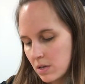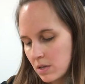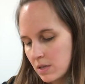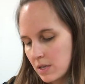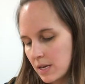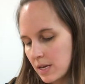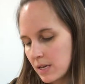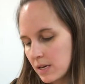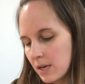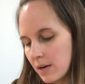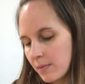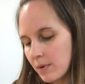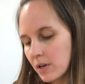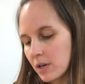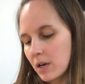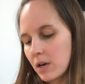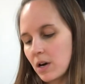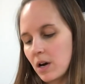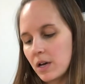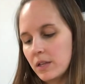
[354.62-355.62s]
Then I'm
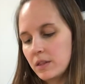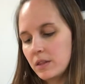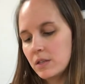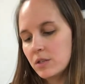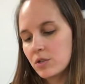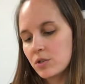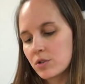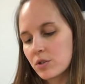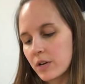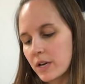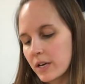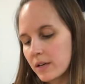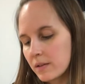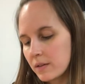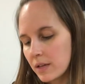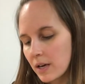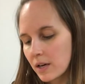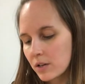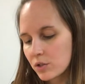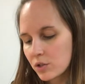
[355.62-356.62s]
gonna cut the string,
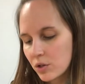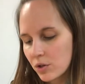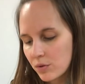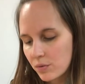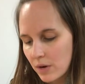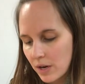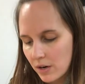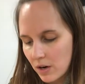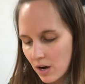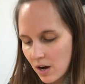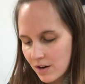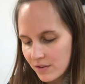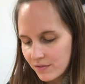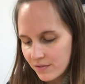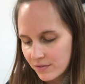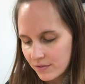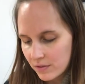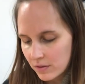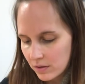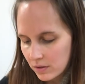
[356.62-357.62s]
the extra thread
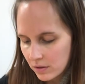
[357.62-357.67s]
off.